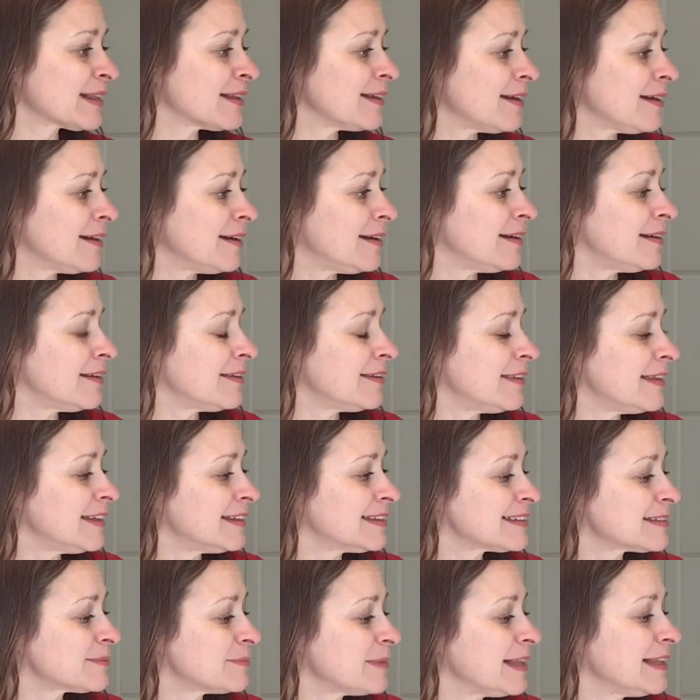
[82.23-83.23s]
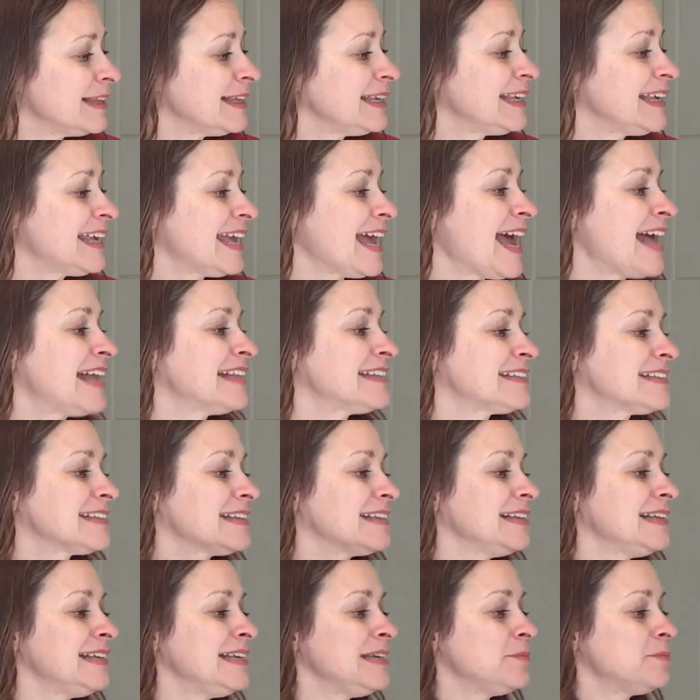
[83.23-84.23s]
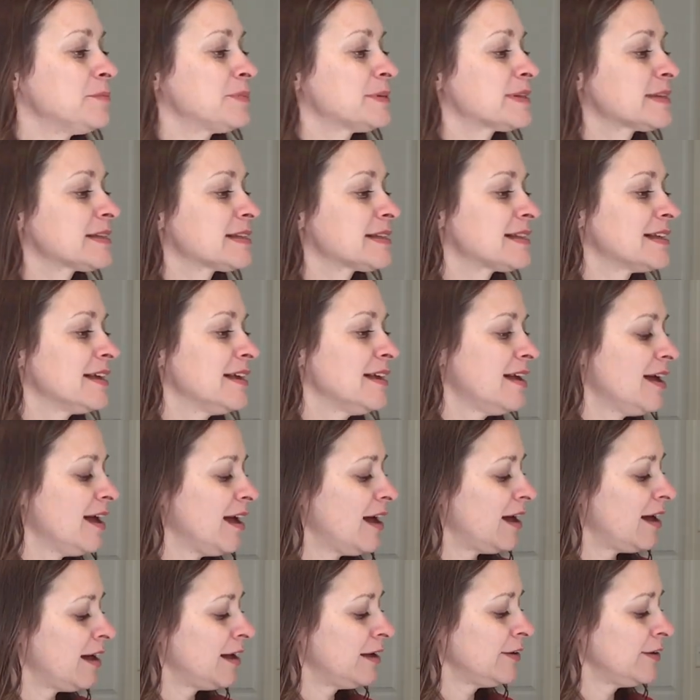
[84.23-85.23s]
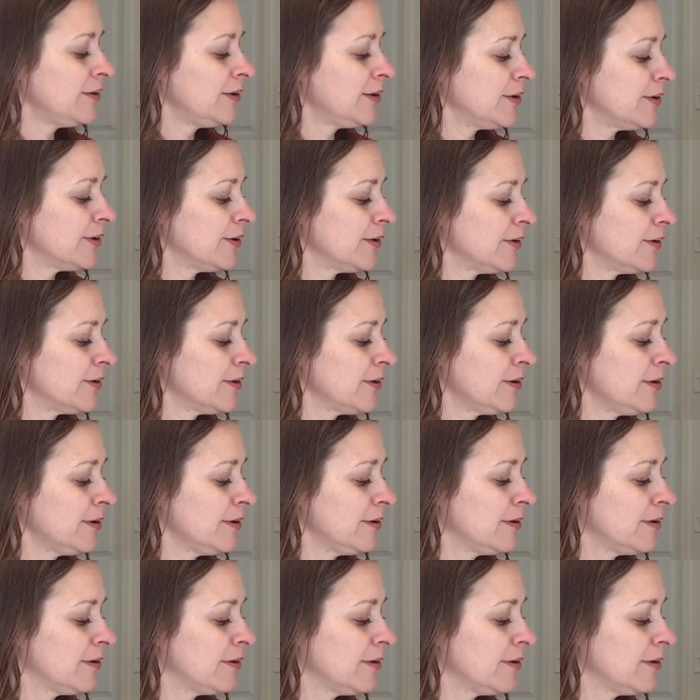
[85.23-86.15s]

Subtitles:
The smelly cat sleeps under